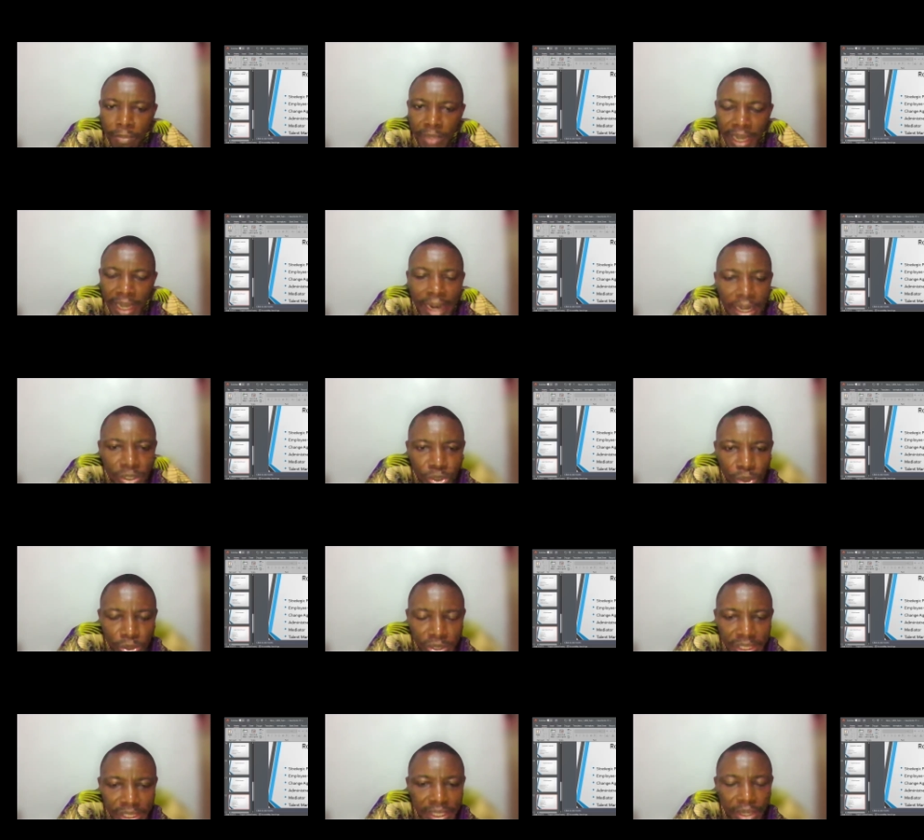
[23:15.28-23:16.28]

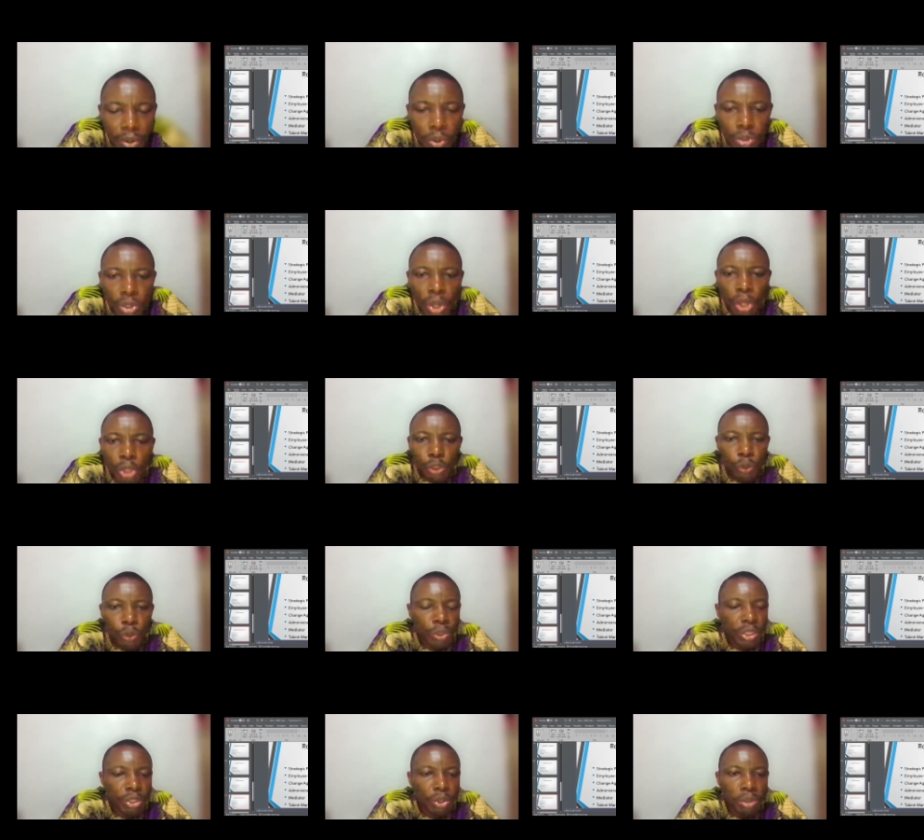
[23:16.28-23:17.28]
guarantors details,
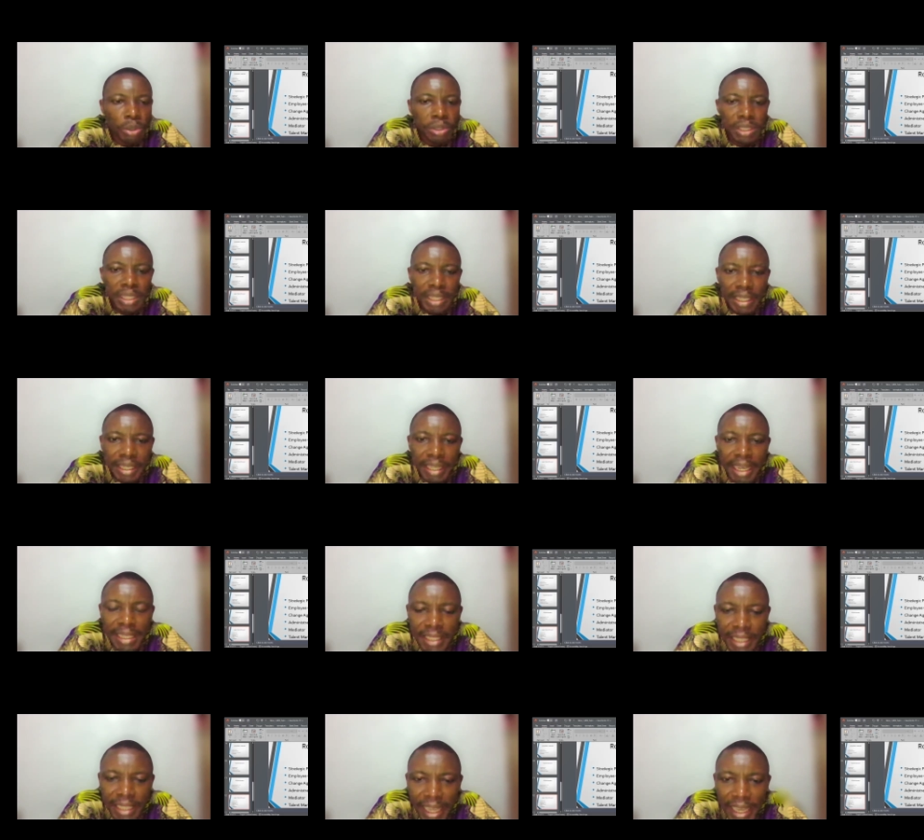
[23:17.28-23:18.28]
you did not
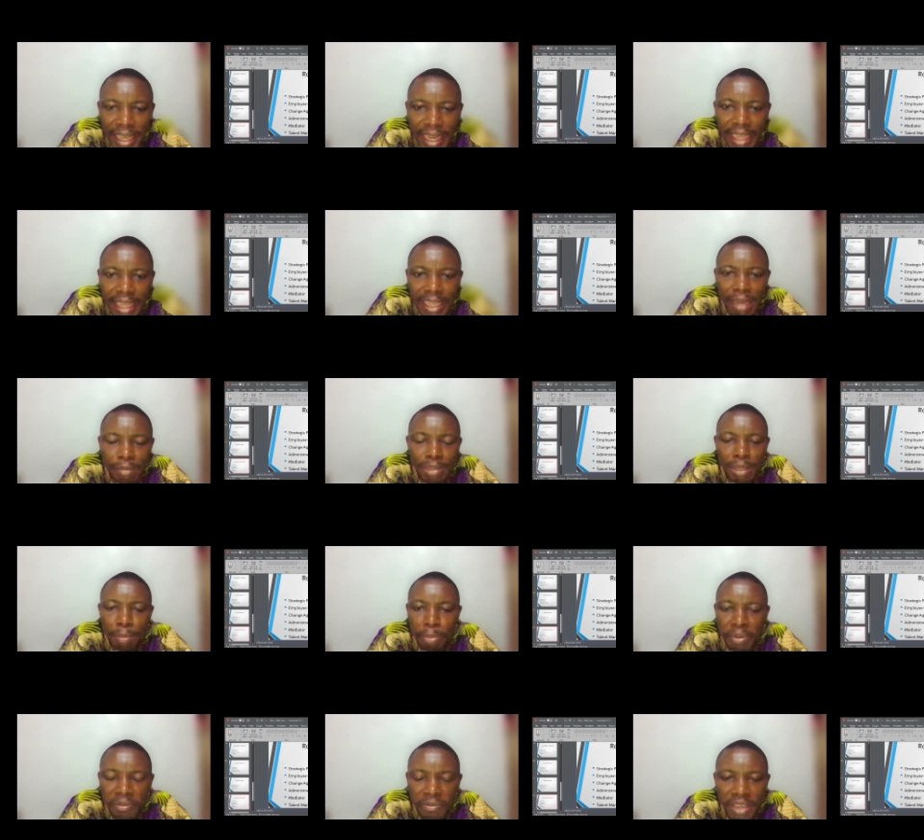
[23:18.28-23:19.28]
get the NIM, the
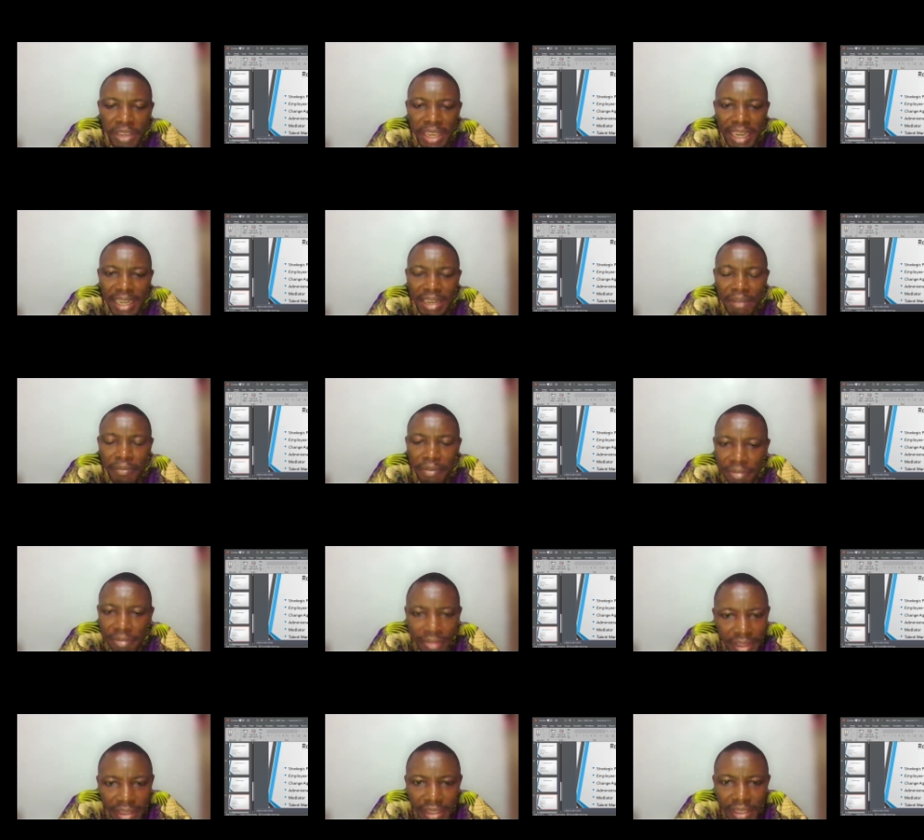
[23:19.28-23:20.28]
BVN, and
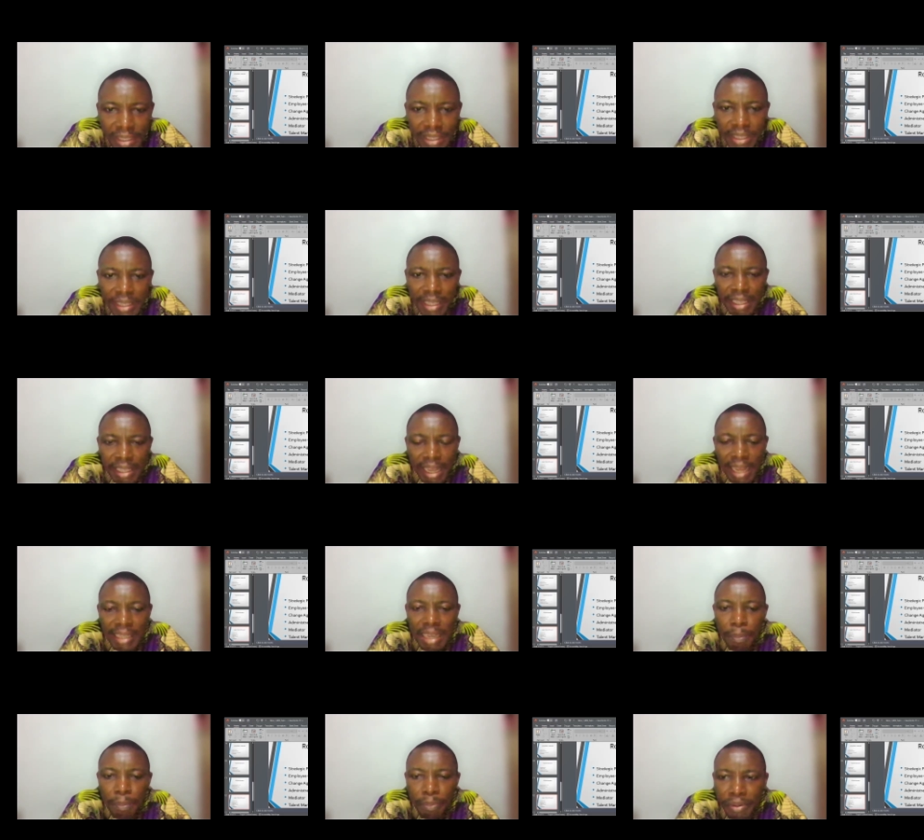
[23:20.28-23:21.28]
everything, at
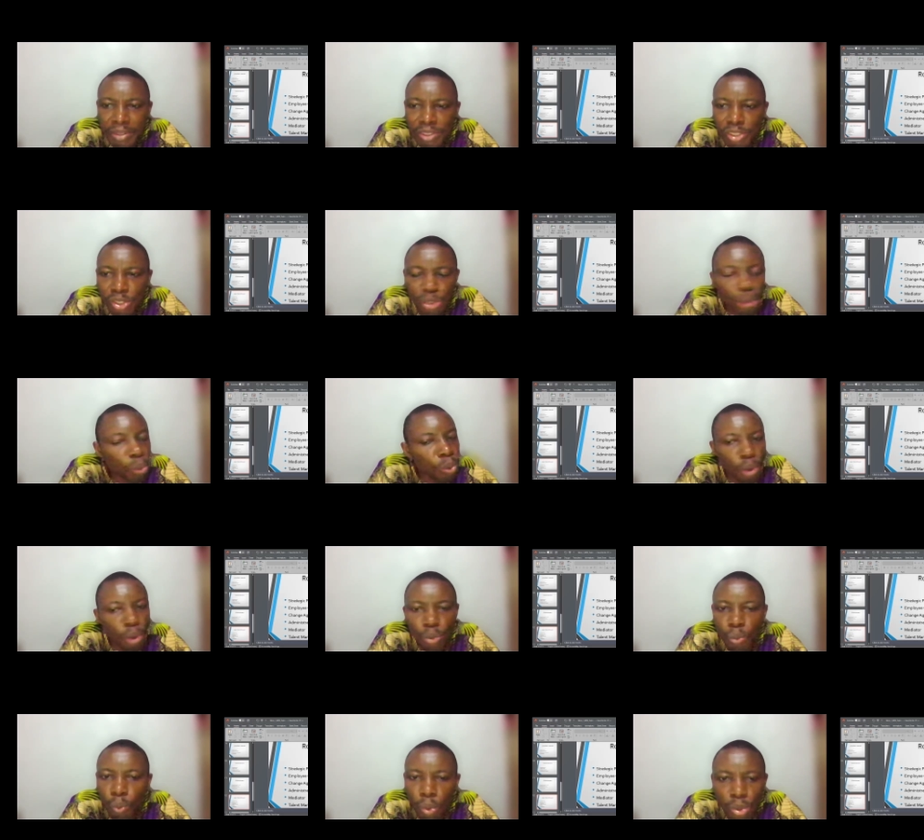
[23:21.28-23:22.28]
that point, you will
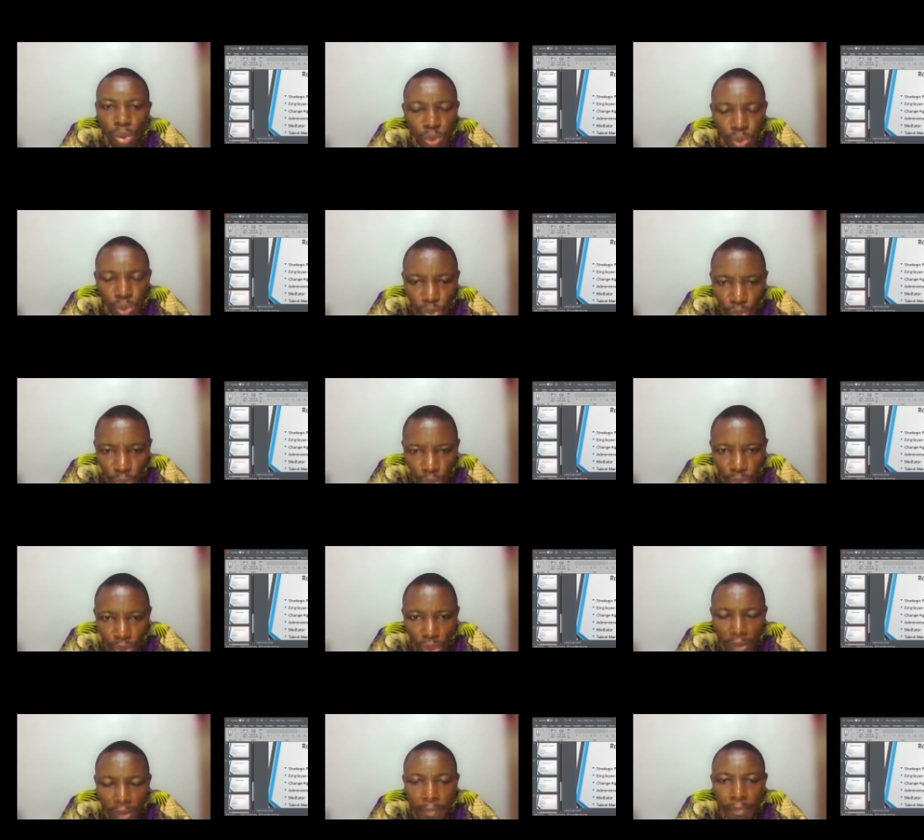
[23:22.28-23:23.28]
not know what to do.
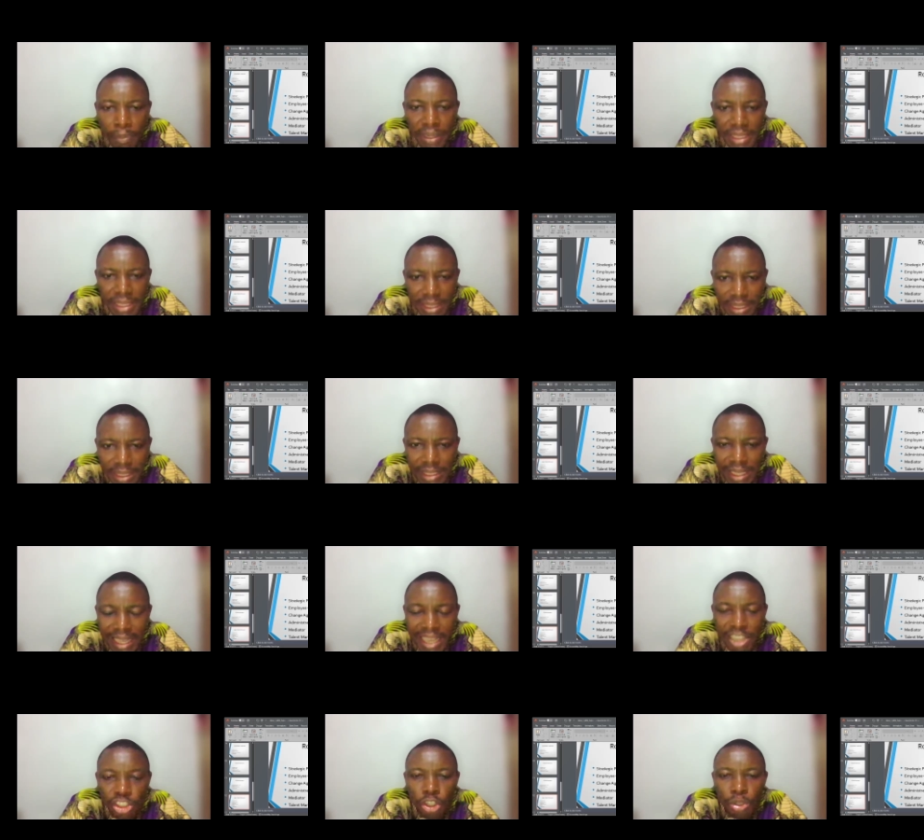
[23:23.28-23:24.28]
Please
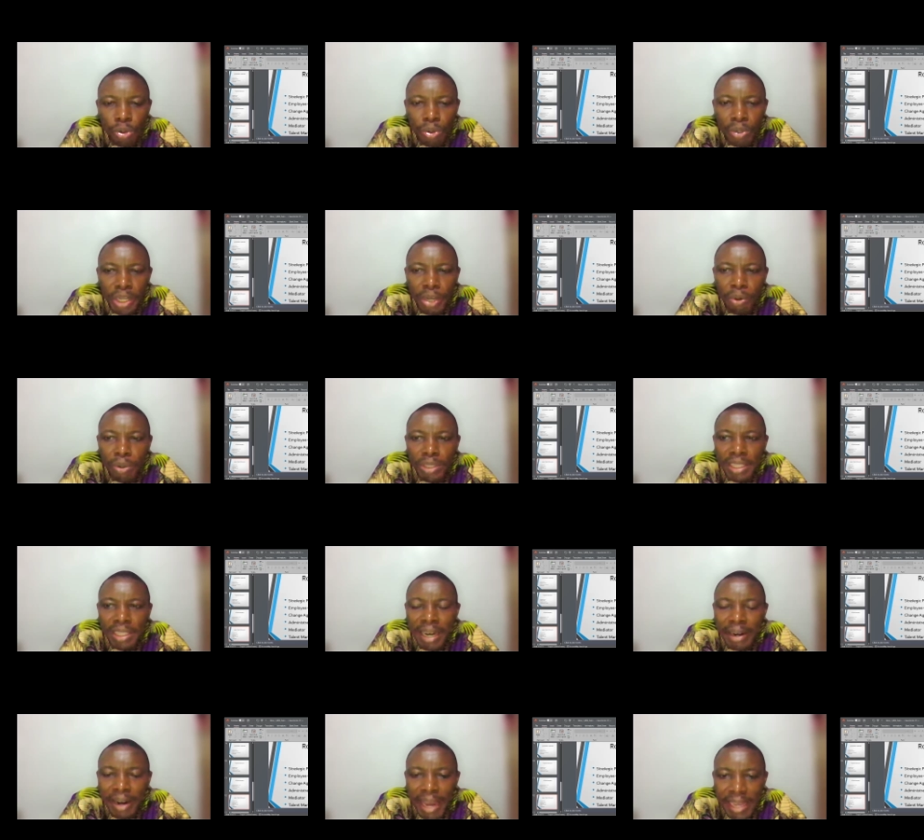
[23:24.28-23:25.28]
ensure your recording
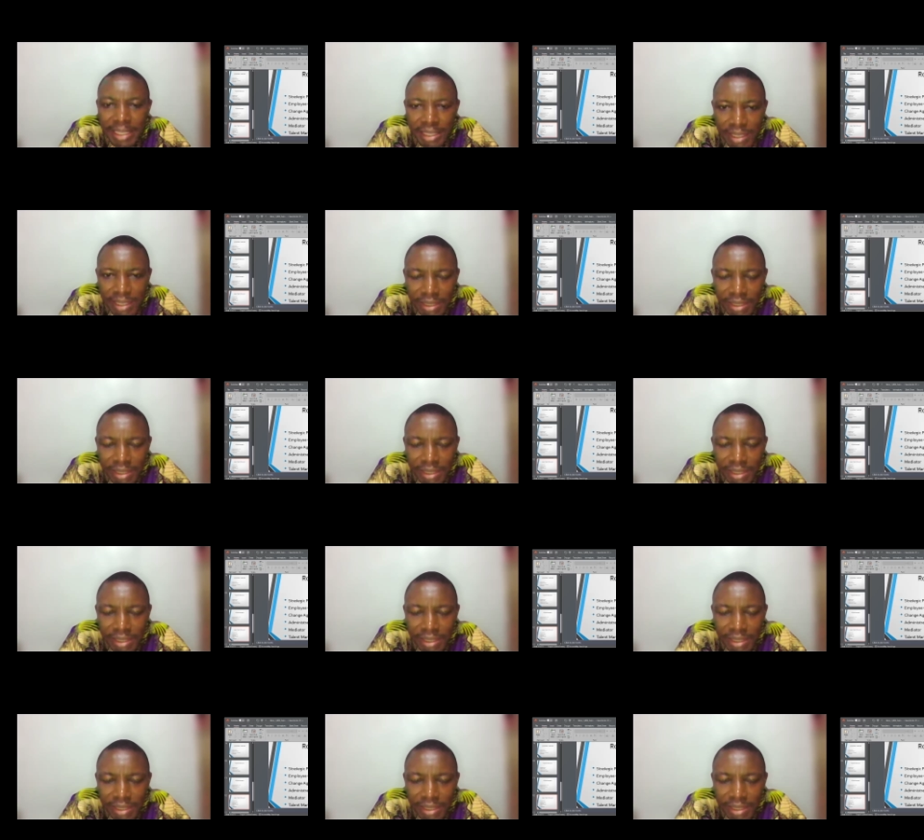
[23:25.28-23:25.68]
are right.